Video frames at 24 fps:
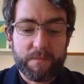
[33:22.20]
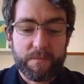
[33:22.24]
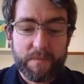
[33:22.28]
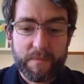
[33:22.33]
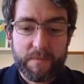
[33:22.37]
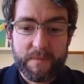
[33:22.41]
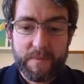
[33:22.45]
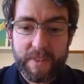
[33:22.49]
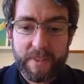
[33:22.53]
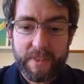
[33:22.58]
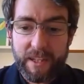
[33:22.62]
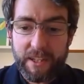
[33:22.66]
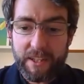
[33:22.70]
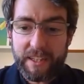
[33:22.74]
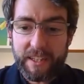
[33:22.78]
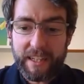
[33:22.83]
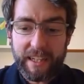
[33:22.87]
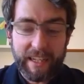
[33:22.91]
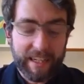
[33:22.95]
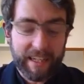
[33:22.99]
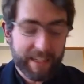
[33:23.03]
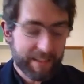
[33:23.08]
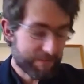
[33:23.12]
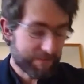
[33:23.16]

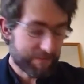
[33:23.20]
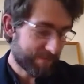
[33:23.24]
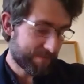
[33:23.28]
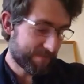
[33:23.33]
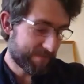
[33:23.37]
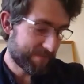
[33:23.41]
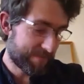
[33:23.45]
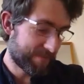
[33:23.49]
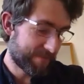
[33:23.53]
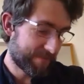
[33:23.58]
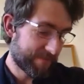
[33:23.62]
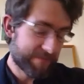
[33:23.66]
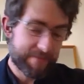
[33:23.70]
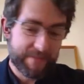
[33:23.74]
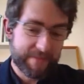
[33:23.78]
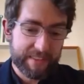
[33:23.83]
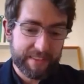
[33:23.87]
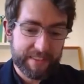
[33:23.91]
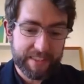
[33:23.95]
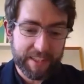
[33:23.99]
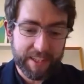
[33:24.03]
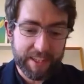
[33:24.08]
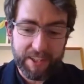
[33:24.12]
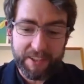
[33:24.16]
Okay,
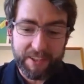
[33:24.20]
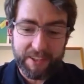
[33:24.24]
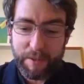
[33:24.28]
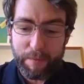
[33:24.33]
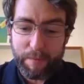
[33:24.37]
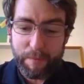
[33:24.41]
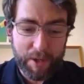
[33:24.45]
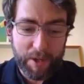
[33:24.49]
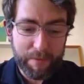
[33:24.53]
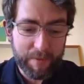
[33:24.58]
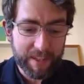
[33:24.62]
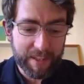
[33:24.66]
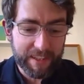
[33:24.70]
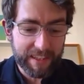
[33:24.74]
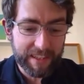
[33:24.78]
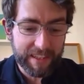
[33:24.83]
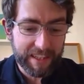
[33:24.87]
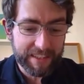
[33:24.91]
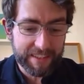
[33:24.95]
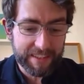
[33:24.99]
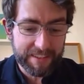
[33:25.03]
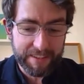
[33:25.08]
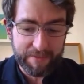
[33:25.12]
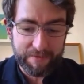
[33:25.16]
so the poem I'd like
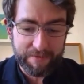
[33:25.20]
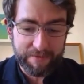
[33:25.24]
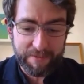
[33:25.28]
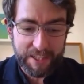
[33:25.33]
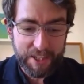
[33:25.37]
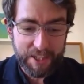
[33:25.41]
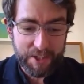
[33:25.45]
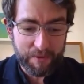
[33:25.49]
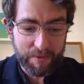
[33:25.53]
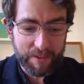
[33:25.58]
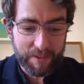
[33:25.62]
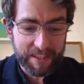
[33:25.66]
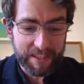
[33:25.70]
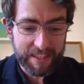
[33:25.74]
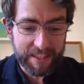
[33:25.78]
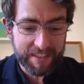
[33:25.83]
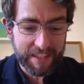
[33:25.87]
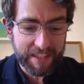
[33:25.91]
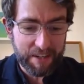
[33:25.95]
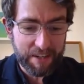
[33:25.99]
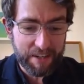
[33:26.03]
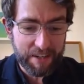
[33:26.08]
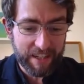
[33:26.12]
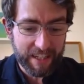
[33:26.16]
to finish with this
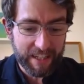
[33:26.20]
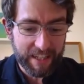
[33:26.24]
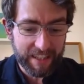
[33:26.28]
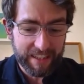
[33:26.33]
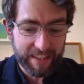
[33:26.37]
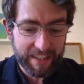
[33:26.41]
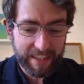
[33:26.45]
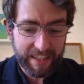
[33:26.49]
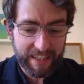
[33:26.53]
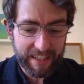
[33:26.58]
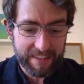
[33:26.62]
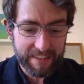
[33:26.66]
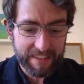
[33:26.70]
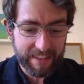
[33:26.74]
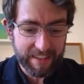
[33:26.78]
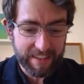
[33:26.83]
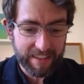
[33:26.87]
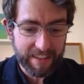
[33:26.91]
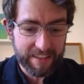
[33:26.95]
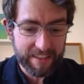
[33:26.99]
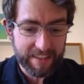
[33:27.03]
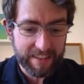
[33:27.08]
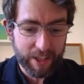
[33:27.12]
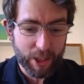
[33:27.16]
evening is
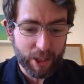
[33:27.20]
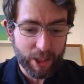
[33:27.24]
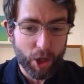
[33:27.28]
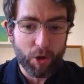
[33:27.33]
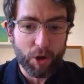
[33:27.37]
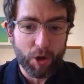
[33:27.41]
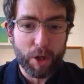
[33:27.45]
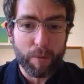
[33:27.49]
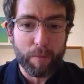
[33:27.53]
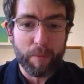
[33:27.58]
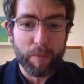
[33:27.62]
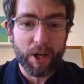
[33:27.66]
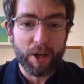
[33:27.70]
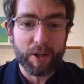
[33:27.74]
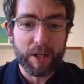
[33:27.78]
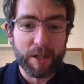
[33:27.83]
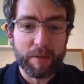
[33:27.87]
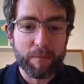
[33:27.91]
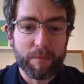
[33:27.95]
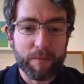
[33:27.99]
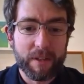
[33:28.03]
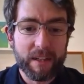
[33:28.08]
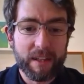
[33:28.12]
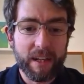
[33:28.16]
a longer
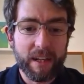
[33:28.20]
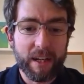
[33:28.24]
poem.